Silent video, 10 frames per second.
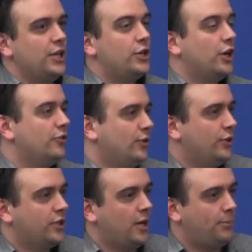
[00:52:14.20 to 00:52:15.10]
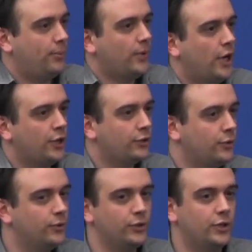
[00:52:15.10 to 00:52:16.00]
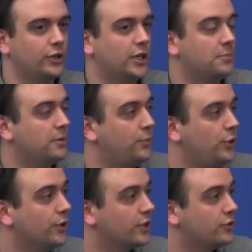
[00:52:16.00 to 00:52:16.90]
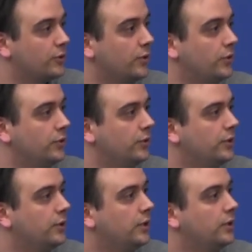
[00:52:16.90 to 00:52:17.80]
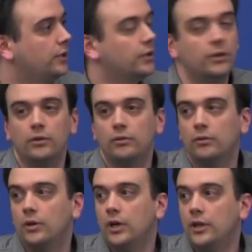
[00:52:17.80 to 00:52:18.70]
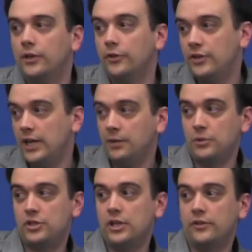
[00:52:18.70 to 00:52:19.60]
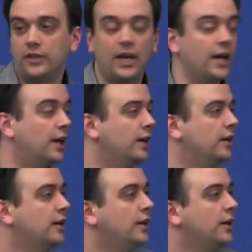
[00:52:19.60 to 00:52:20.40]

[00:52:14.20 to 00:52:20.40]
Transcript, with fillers: You can also look up on Google, you can look up computer control. There's a knitting machine. There's knitting machines, yeah.